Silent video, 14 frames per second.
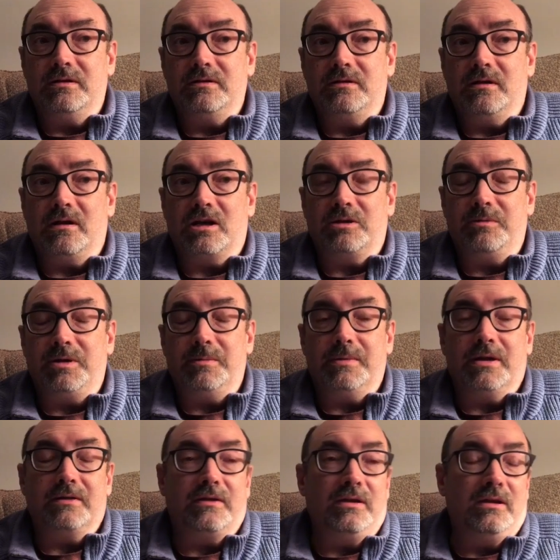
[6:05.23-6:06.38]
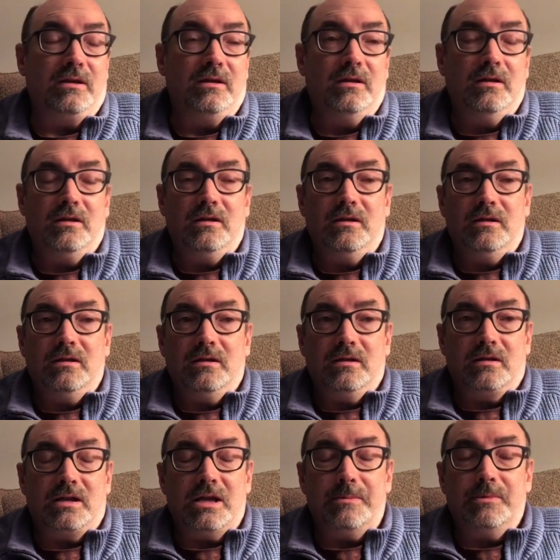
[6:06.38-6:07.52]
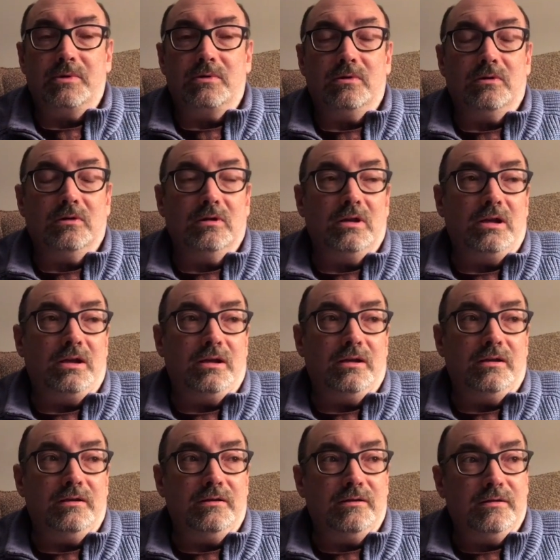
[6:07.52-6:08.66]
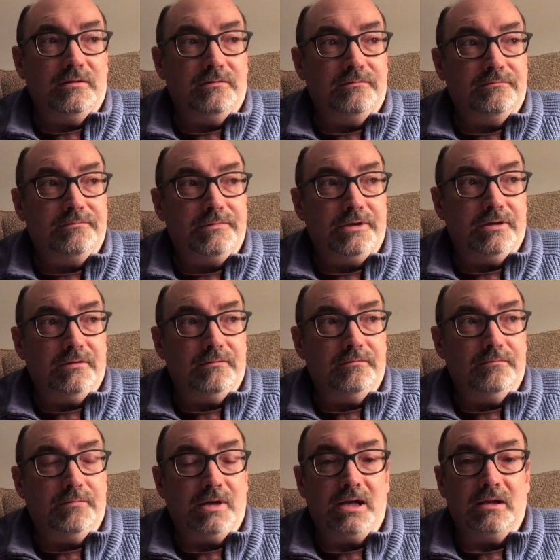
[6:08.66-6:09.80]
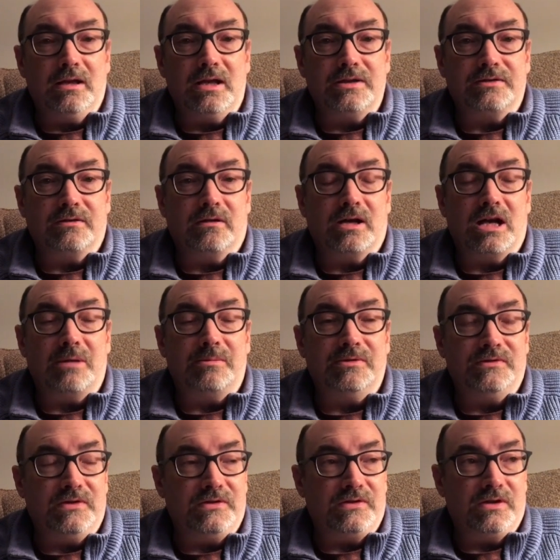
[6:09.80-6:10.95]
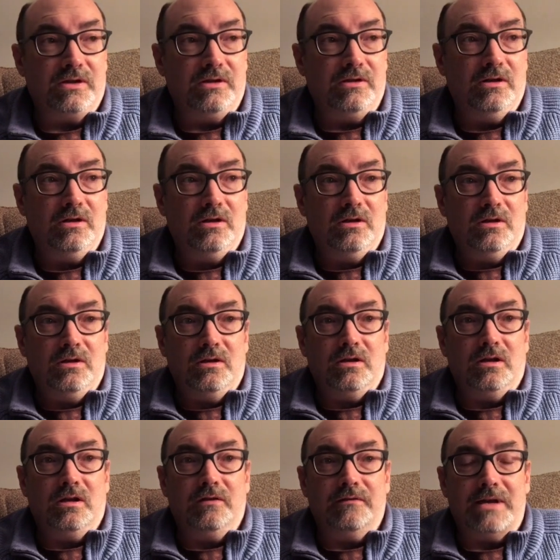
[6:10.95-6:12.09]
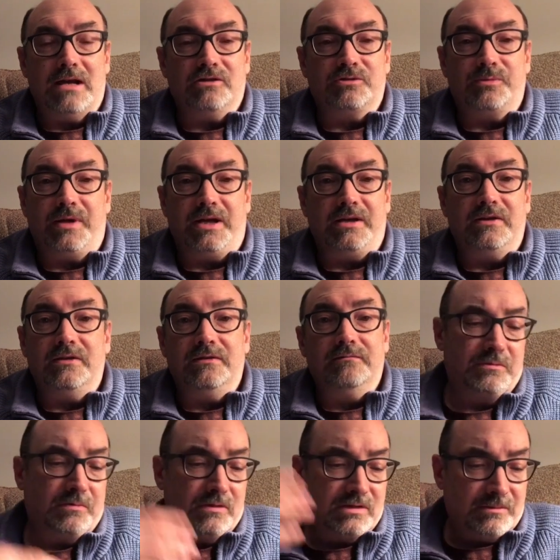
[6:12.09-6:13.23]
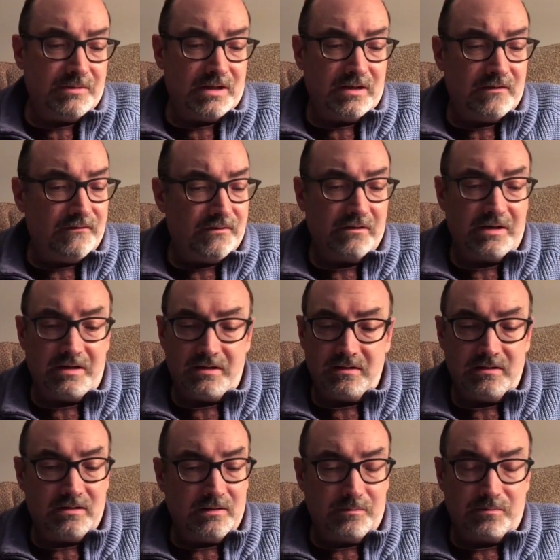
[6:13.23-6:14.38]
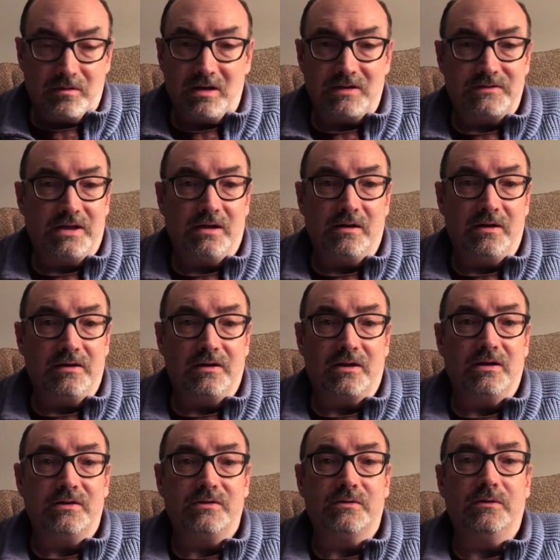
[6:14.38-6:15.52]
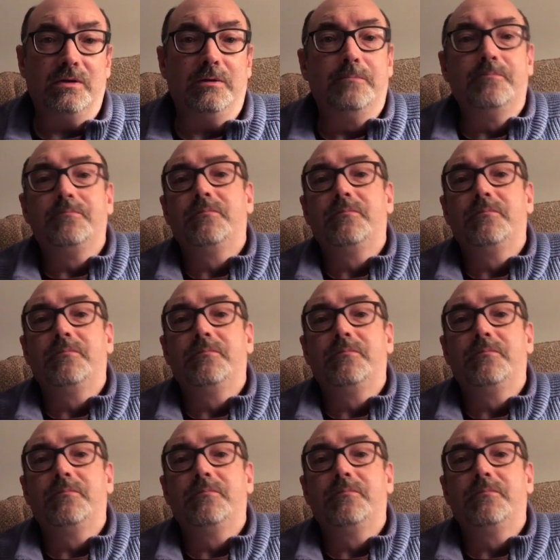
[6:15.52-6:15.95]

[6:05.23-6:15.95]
talk to me about the chemical and, you know, biological composition of house paint. Plus, I'm in a very depressed area of the country,